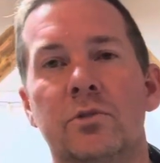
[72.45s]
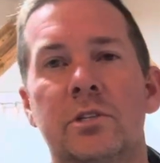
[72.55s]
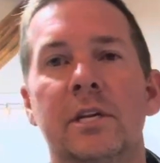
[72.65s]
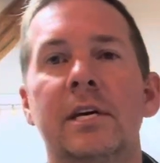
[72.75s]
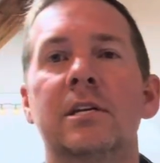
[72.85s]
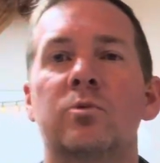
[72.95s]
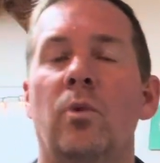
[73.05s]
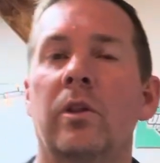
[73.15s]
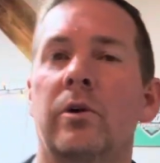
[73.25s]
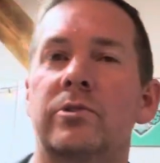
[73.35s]
Sneed is
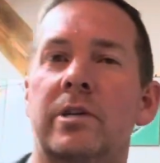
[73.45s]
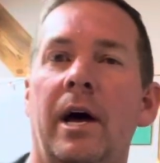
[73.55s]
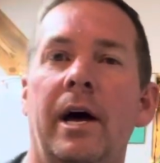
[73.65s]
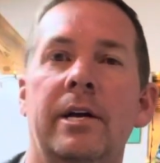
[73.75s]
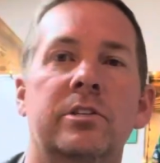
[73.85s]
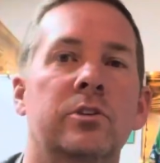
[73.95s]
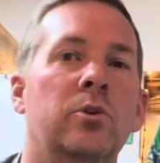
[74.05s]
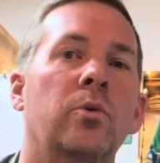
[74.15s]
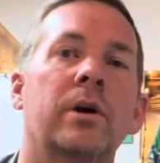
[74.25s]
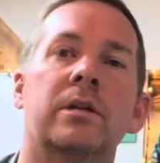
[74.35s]
one of those guys, and you
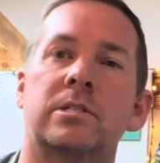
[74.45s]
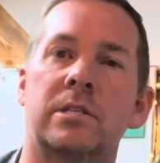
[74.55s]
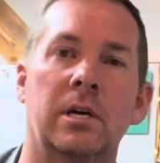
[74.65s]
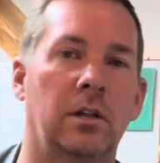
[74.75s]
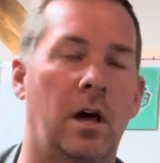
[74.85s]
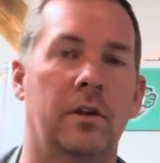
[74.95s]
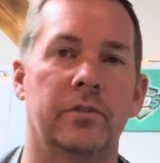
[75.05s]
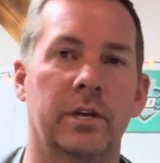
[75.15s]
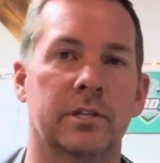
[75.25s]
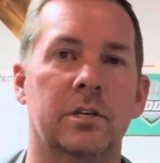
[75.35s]
don't get to see a lot
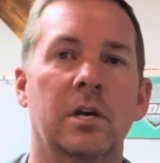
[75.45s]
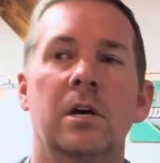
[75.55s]
of this,